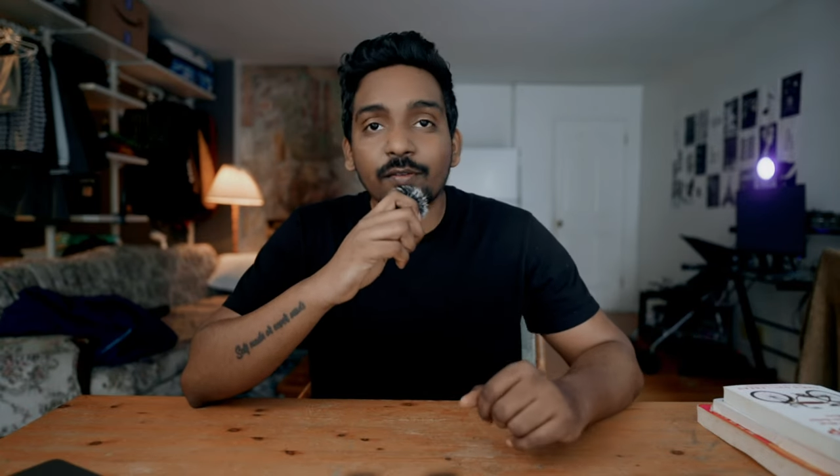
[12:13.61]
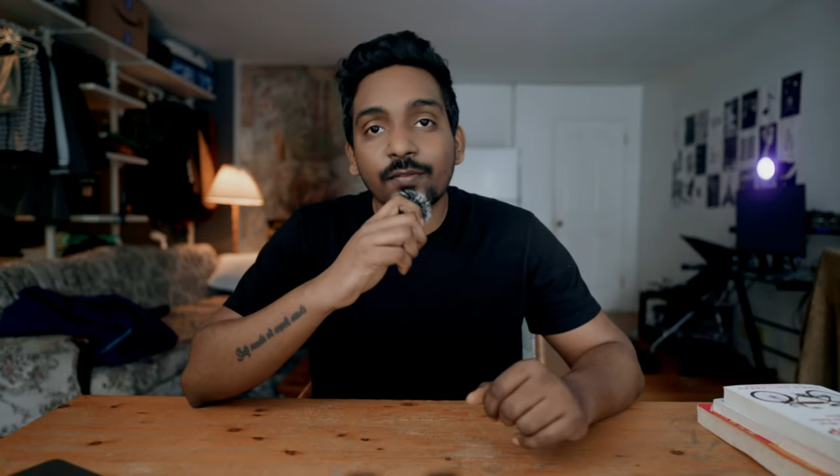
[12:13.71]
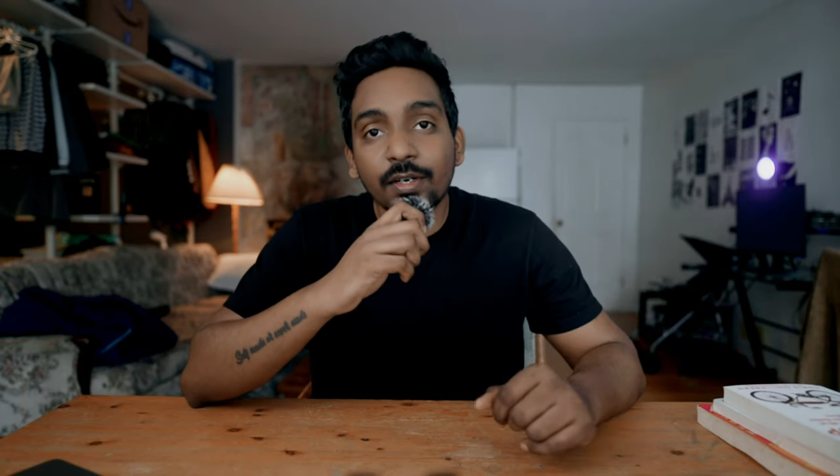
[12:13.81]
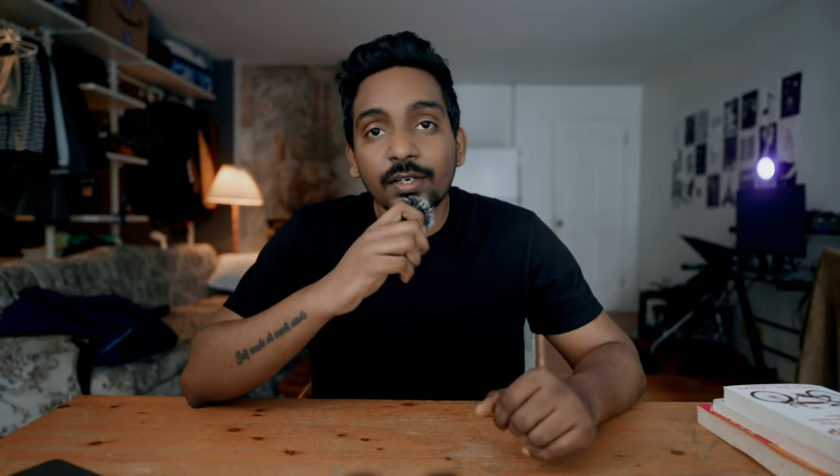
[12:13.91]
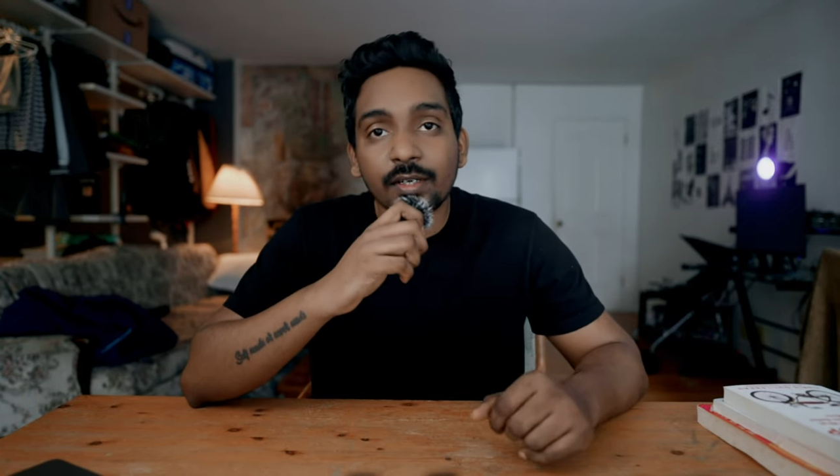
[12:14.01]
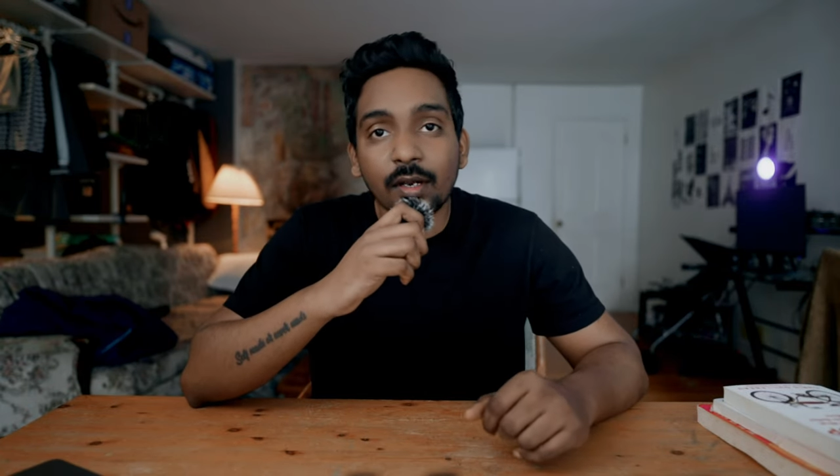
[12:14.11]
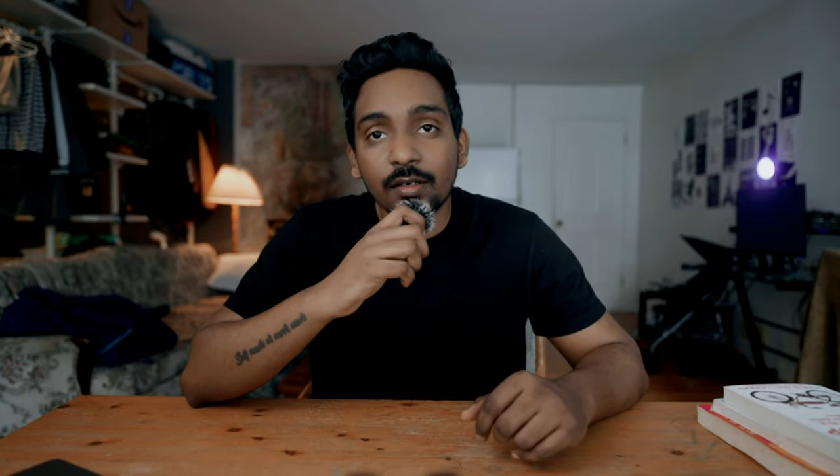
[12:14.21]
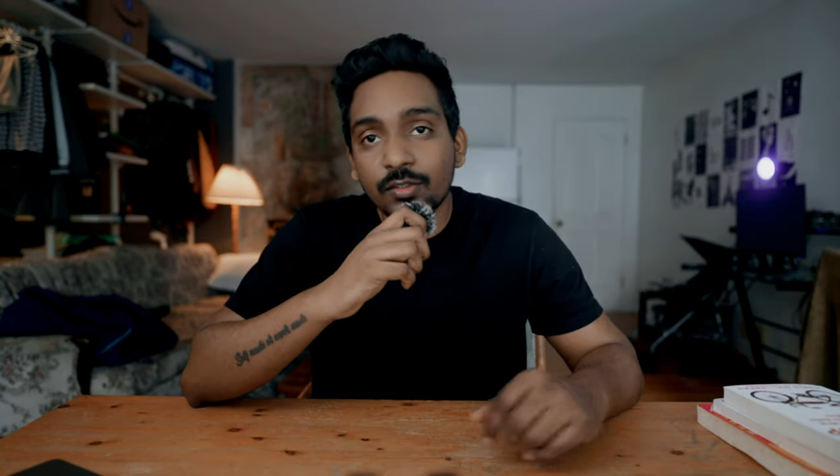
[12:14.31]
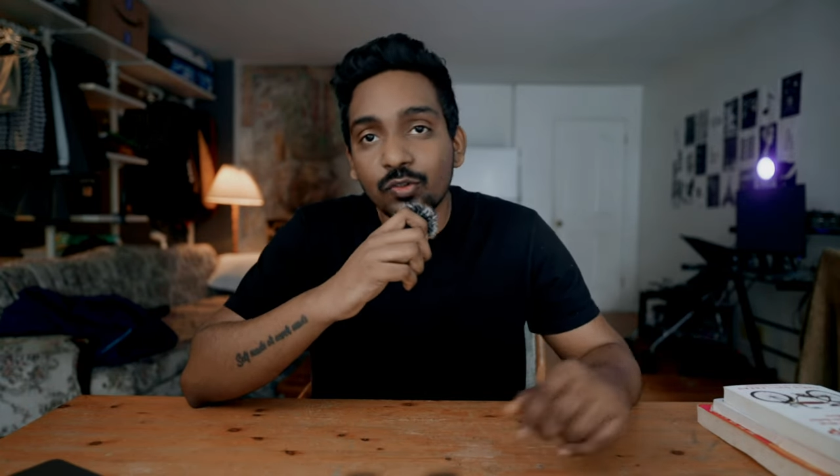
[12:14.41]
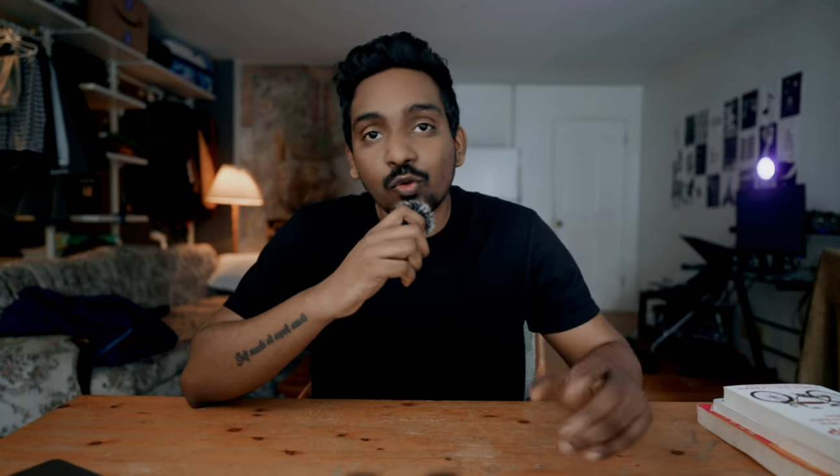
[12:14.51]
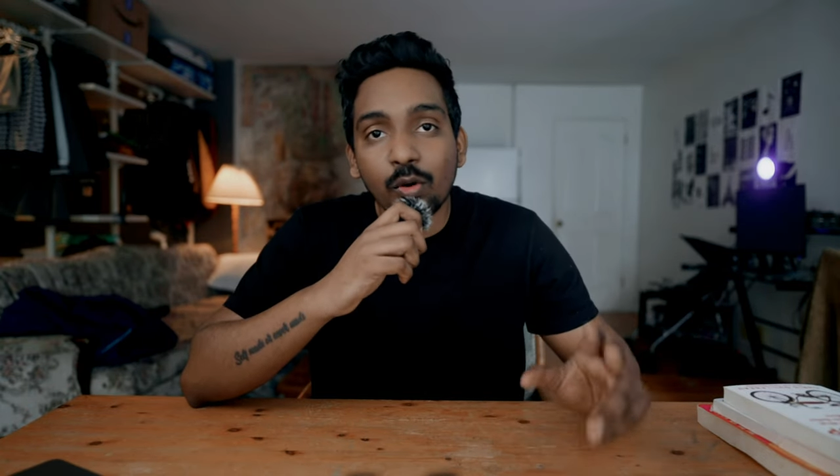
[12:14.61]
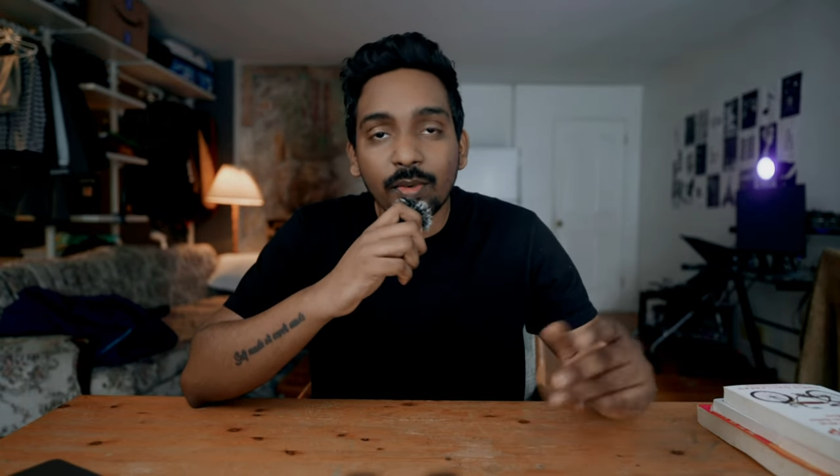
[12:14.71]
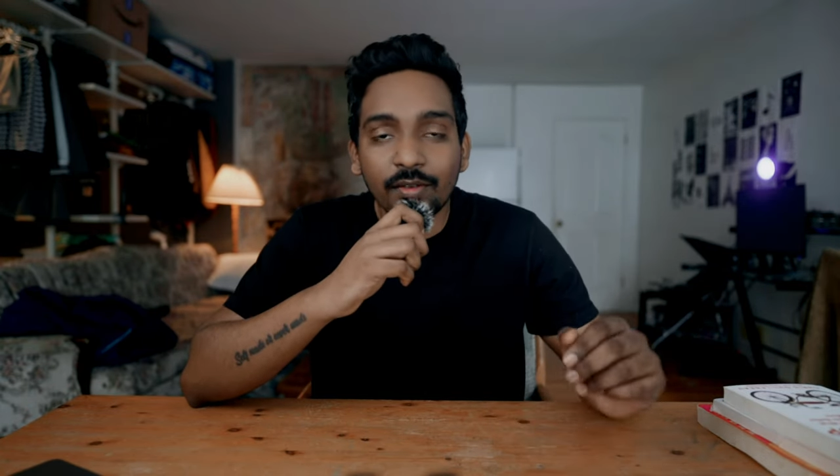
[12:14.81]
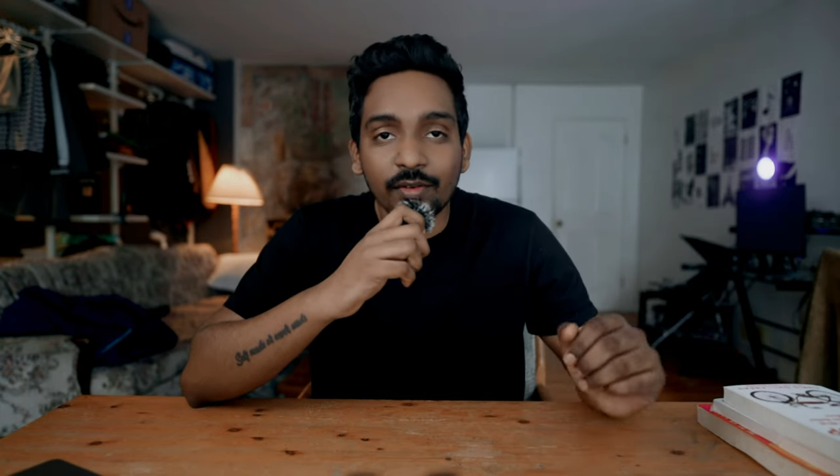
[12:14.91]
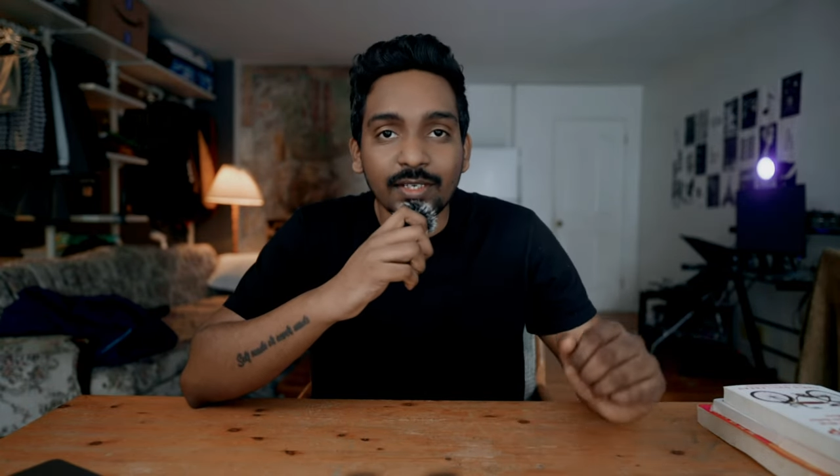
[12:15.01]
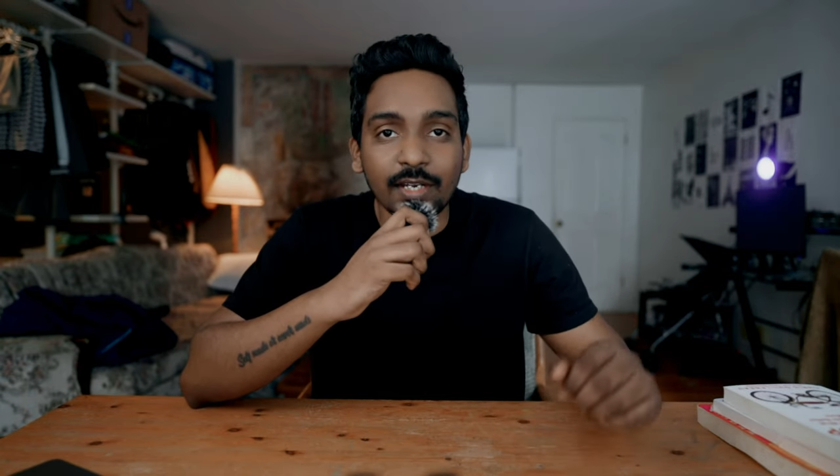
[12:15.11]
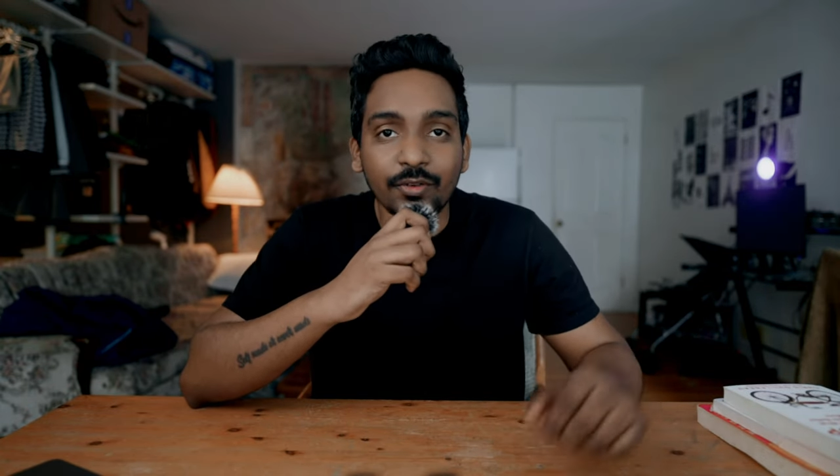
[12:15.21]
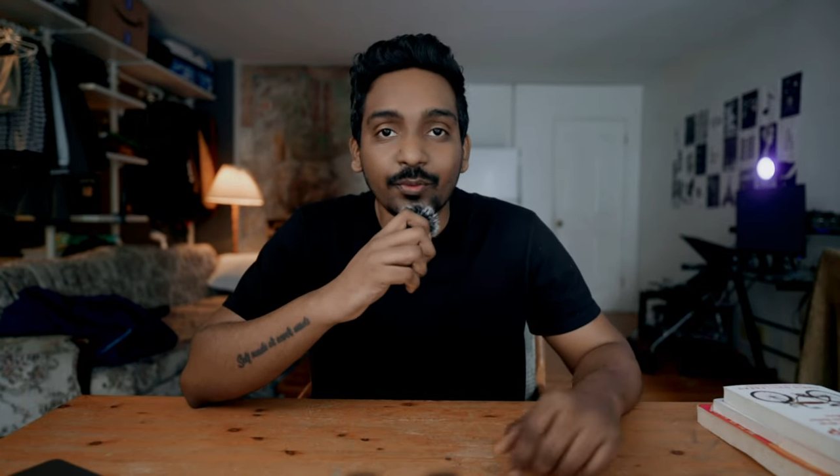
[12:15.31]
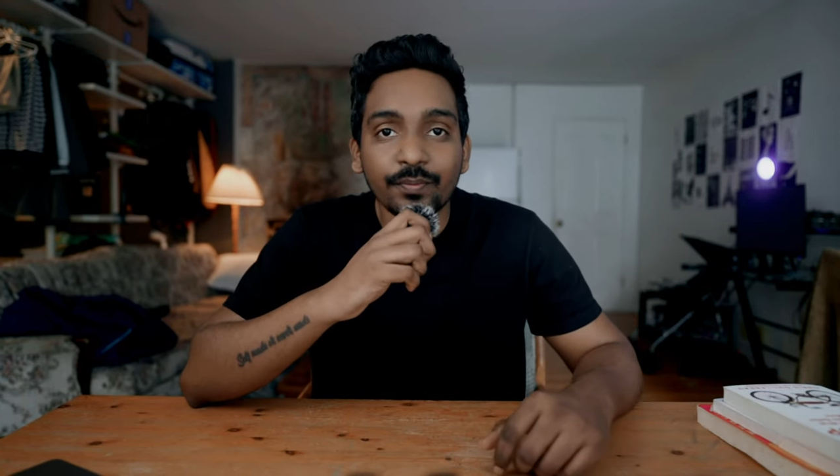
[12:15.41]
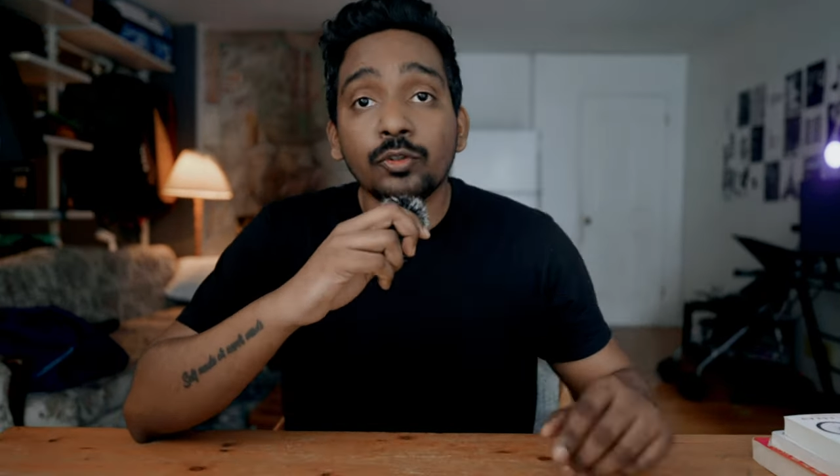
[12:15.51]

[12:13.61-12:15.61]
of credit cards nobody will tell you.